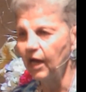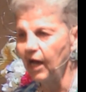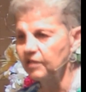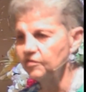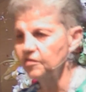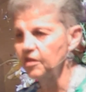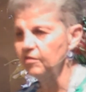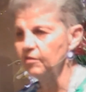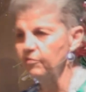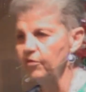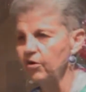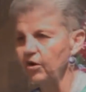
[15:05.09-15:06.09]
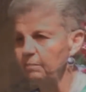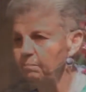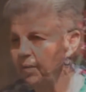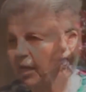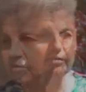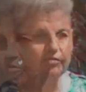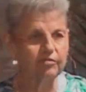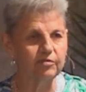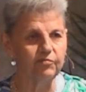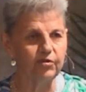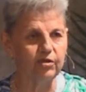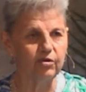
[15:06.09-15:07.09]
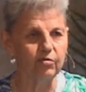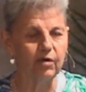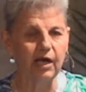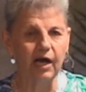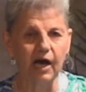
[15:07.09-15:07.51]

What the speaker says: I see the very best of you.